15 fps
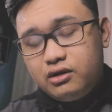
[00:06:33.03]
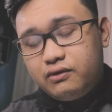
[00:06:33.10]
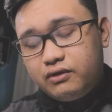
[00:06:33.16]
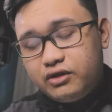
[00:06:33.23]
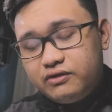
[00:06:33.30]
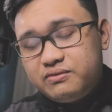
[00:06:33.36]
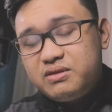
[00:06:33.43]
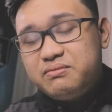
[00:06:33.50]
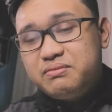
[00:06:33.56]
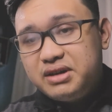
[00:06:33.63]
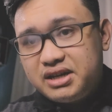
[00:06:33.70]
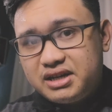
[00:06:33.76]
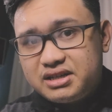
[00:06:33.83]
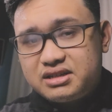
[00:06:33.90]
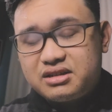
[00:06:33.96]
one of my
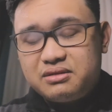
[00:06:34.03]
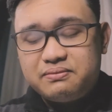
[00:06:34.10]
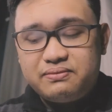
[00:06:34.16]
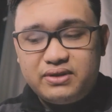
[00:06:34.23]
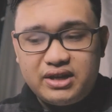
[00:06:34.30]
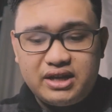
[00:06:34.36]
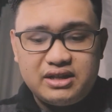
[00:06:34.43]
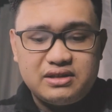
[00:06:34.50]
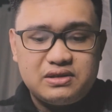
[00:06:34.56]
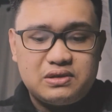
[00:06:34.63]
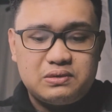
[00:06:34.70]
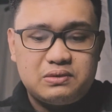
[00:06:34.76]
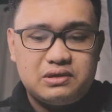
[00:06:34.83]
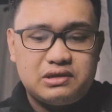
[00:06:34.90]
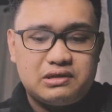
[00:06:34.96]
biggest
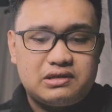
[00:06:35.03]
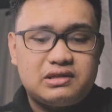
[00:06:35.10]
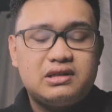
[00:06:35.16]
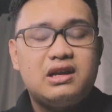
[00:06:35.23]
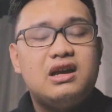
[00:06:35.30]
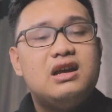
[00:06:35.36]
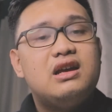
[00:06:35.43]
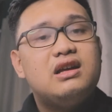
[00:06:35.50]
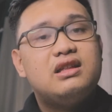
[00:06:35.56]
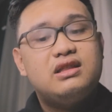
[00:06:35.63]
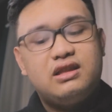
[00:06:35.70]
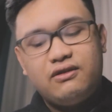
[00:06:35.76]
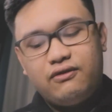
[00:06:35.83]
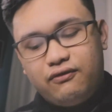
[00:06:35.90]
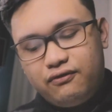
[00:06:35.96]
complaints was
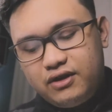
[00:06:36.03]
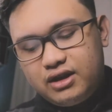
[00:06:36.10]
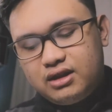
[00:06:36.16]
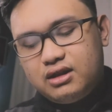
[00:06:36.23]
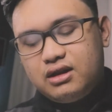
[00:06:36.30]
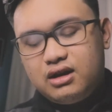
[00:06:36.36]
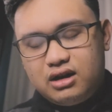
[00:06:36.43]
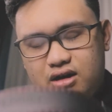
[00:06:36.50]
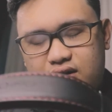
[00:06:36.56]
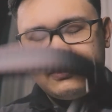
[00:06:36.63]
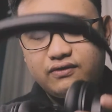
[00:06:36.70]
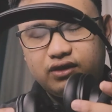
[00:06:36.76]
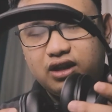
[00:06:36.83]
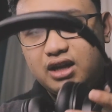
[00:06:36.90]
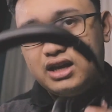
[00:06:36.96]
the fit
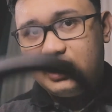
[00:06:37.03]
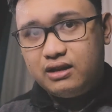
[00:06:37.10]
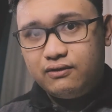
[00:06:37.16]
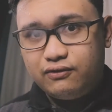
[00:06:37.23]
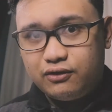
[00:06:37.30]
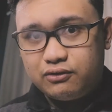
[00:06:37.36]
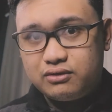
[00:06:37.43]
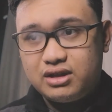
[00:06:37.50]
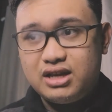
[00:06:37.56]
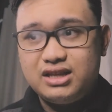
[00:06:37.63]
of the headphone.